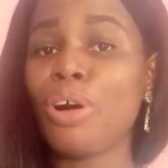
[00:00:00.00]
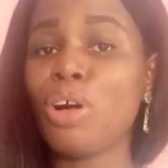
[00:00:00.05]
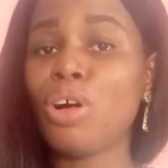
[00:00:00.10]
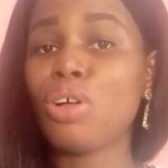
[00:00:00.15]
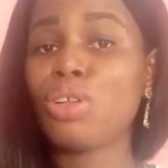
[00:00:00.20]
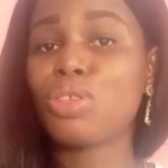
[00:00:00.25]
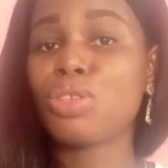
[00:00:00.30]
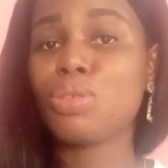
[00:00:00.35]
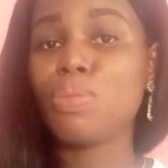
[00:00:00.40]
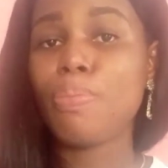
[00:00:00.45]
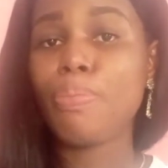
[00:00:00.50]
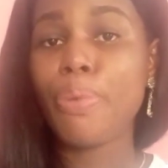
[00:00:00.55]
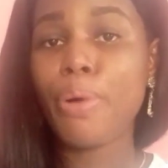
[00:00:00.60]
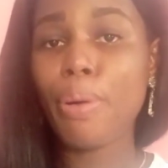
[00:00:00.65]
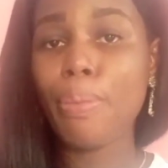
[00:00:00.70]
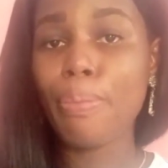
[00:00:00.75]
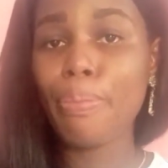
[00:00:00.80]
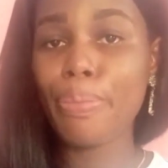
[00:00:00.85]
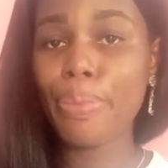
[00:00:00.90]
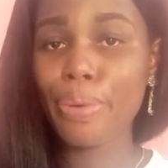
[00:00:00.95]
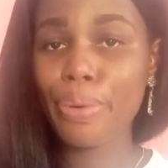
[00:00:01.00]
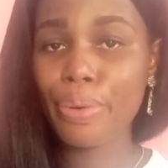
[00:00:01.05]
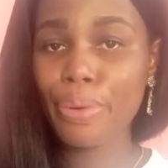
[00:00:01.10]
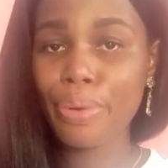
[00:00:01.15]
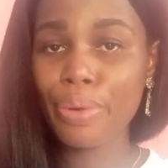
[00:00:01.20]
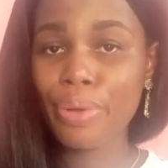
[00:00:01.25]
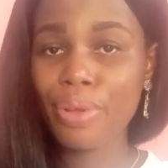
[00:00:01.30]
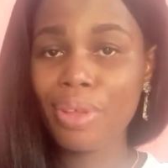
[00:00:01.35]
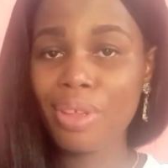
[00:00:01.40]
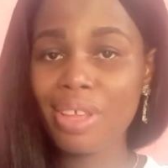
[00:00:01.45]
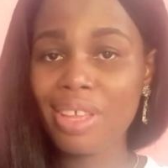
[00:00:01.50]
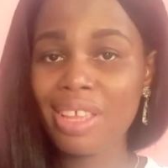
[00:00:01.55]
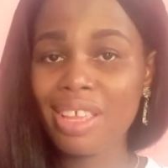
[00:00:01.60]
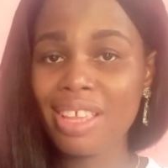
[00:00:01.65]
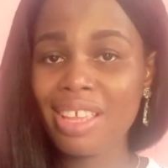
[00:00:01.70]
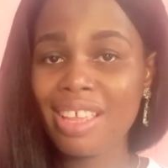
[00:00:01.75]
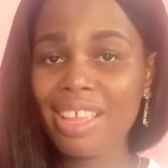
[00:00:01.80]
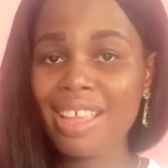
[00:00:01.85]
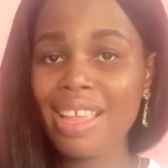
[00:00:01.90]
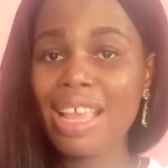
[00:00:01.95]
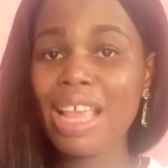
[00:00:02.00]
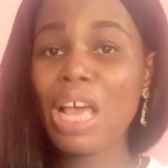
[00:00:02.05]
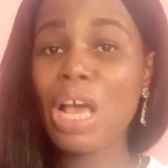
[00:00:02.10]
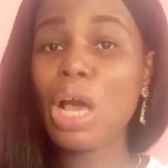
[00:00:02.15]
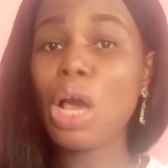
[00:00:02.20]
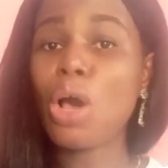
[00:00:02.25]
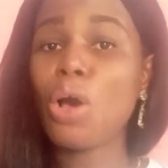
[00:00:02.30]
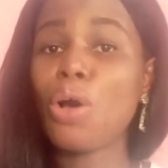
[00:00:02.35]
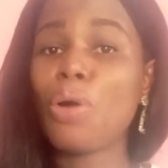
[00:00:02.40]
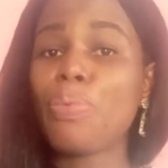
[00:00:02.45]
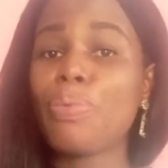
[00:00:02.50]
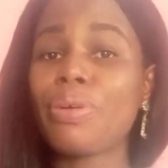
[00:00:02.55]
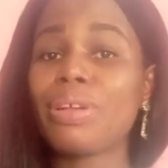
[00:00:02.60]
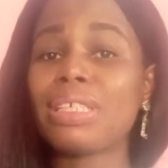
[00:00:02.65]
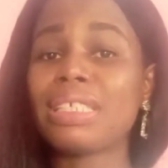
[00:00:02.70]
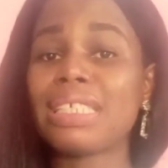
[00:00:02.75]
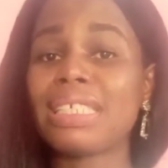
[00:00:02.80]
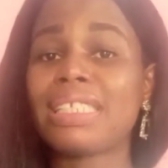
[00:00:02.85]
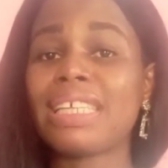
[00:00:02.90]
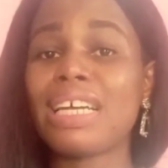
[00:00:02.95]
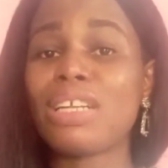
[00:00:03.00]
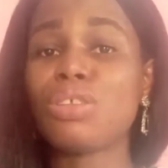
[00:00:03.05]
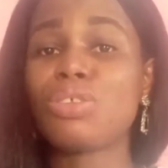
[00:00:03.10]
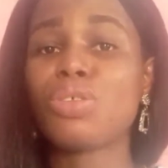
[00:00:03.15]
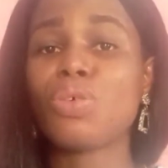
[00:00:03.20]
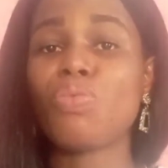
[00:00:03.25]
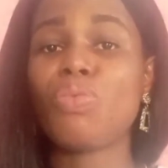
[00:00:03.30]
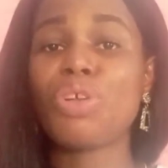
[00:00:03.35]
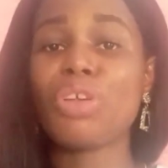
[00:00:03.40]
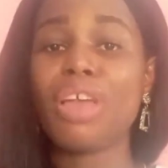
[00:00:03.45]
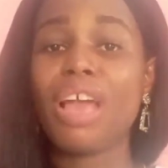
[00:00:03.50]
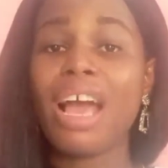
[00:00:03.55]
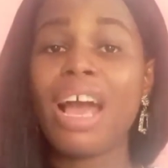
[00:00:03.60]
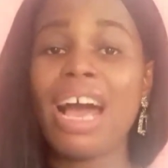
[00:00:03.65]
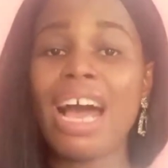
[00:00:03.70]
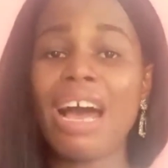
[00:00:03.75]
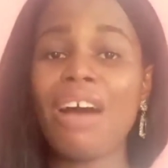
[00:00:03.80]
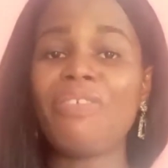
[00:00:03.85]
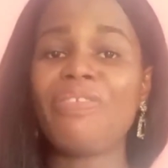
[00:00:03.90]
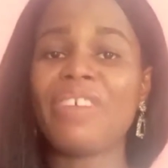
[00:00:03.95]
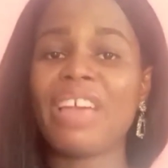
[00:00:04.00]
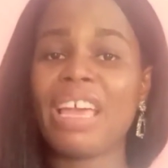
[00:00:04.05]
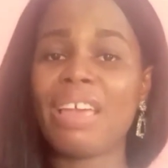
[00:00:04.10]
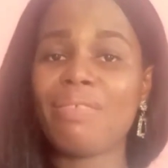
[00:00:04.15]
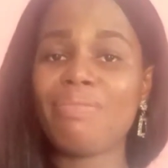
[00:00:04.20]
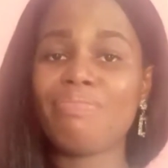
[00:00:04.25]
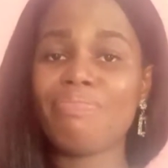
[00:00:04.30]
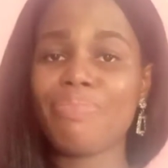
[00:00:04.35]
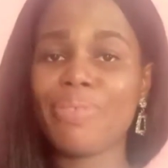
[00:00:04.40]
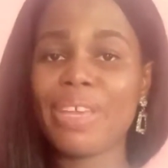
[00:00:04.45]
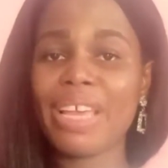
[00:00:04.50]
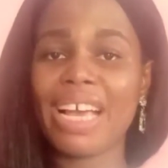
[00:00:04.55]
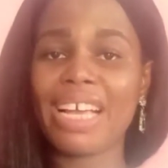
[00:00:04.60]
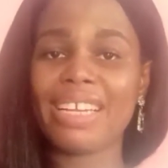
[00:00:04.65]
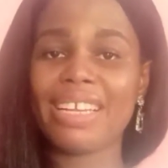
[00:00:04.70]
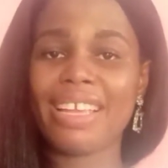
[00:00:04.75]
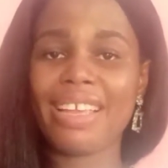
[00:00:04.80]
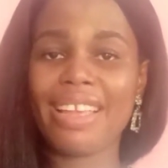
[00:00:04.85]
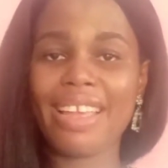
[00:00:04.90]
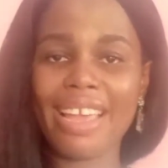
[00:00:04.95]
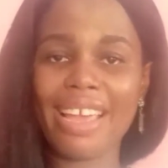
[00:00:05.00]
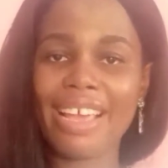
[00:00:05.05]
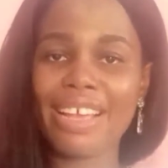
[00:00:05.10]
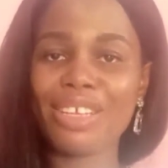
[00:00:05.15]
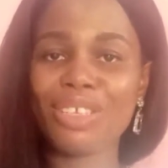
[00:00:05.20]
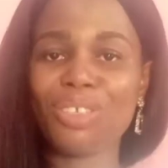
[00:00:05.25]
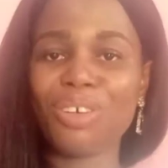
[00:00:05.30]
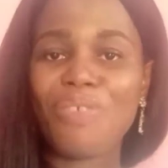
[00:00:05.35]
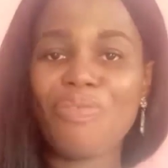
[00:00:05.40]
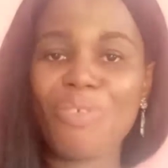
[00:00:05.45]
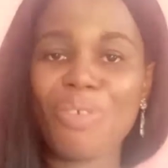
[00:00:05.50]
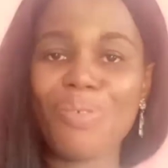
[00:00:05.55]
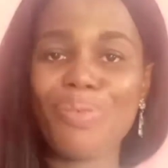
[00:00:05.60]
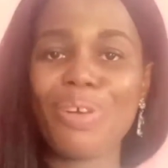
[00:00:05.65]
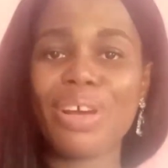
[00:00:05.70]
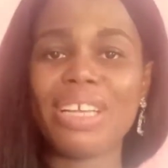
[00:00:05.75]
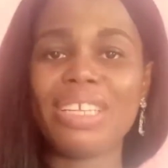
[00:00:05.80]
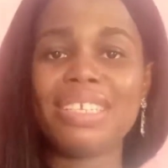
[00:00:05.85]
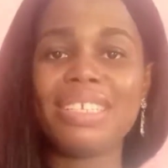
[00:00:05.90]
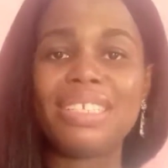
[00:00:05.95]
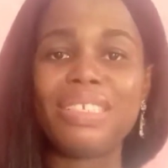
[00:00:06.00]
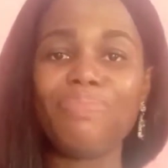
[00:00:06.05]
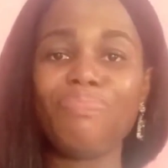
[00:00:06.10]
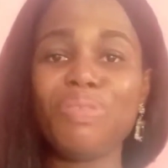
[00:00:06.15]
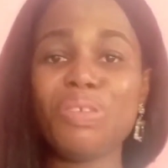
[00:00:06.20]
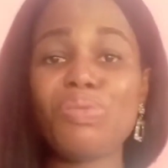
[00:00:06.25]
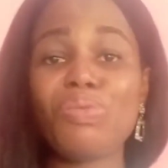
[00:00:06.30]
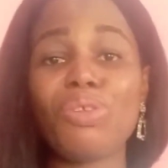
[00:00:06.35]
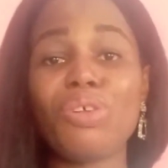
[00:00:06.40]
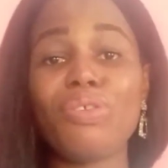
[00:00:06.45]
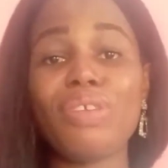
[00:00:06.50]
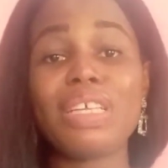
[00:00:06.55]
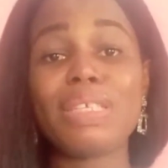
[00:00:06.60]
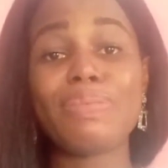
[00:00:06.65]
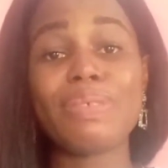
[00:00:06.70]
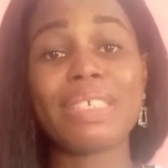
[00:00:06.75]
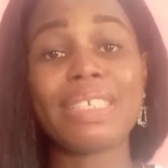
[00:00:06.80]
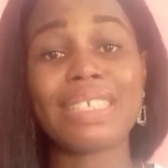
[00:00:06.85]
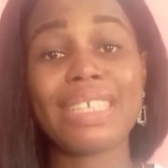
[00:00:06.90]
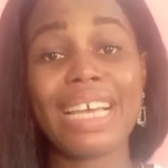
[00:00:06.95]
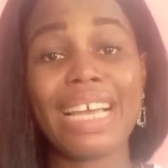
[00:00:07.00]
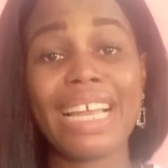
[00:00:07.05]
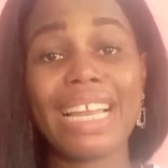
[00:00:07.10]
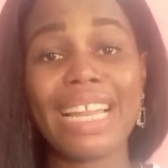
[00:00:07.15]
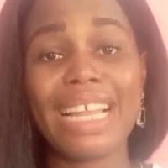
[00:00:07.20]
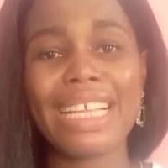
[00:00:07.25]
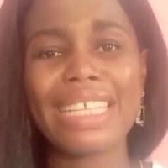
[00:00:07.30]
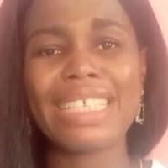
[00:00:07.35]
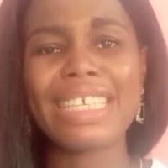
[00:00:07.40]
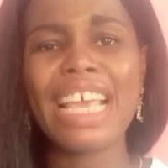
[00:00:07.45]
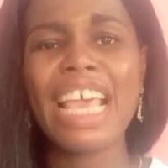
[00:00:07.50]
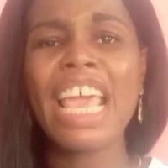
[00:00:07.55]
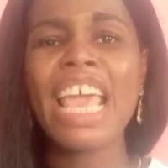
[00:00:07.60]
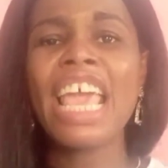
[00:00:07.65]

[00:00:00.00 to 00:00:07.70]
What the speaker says: not bomb. I hope you understand. So when you have MB at the end of a word, the B will always be silent.